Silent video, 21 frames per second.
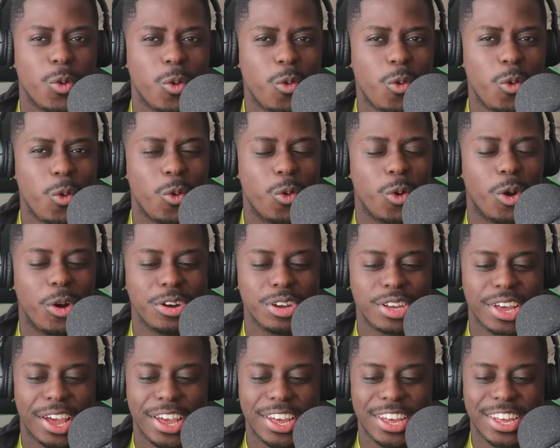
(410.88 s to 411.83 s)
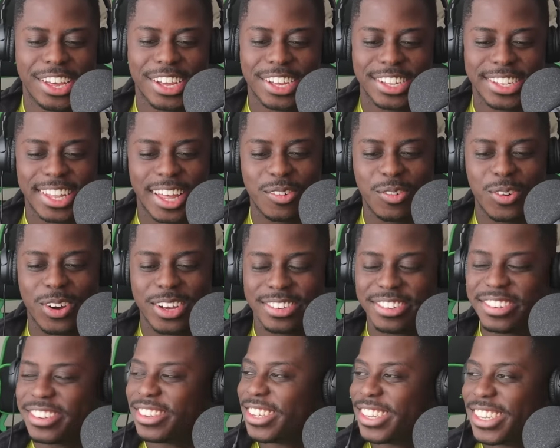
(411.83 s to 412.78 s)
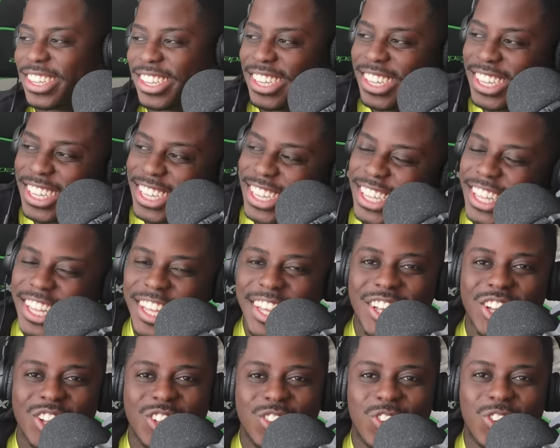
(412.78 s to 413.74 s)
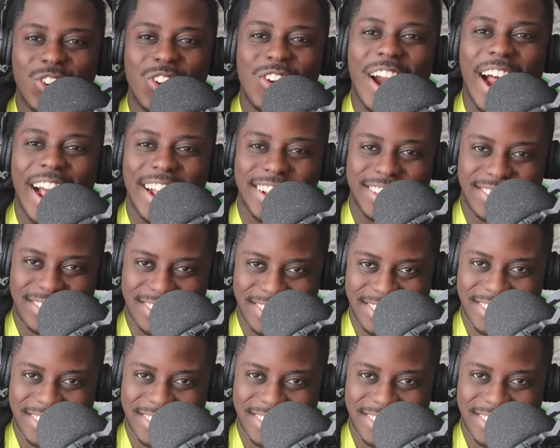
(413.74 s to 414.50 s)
Ooh, okay. That was to the right.